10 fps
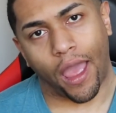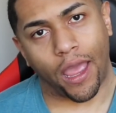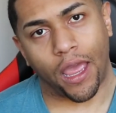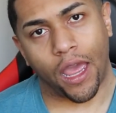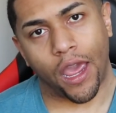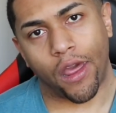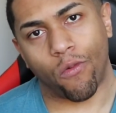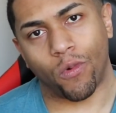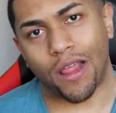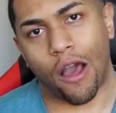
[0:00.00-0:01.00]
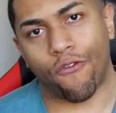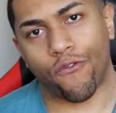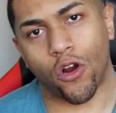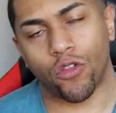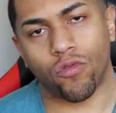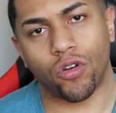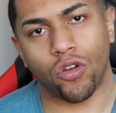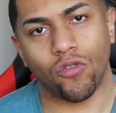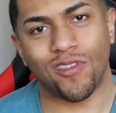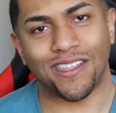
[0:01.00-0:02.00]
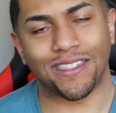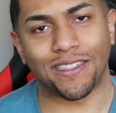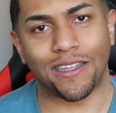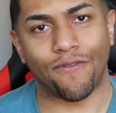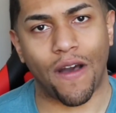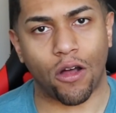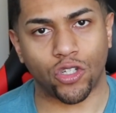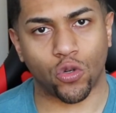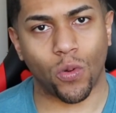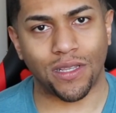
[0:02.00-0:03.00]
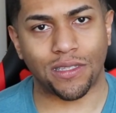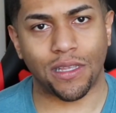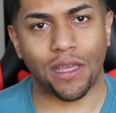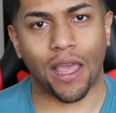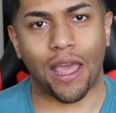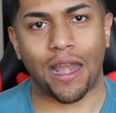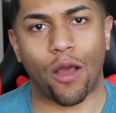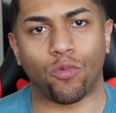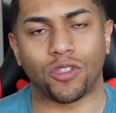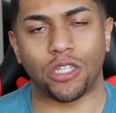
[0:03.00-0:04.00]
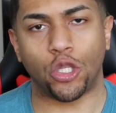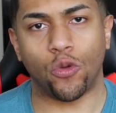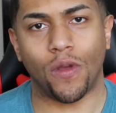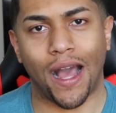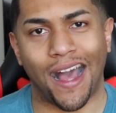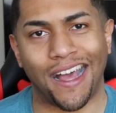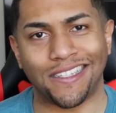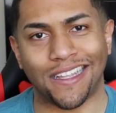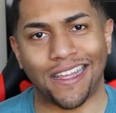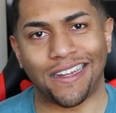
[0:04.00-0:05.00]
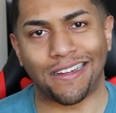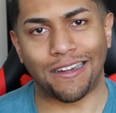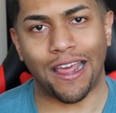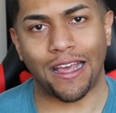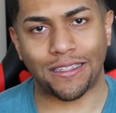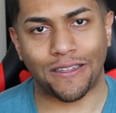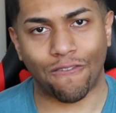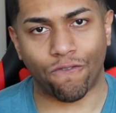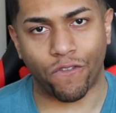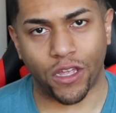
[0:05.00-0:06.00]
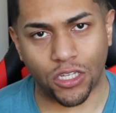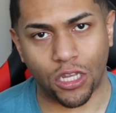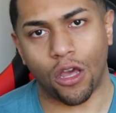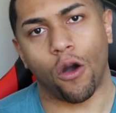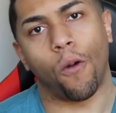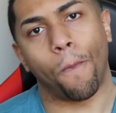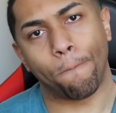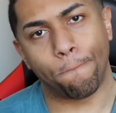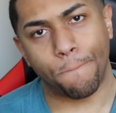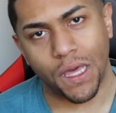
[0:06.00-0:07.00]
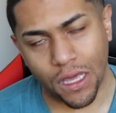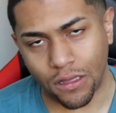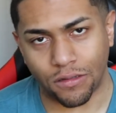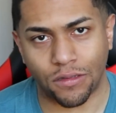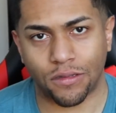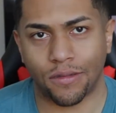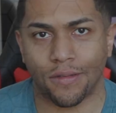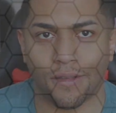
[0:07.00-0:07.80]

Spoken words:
And without further ado, this is the Devout Joystick, and I will see you guys in the next video. Peace.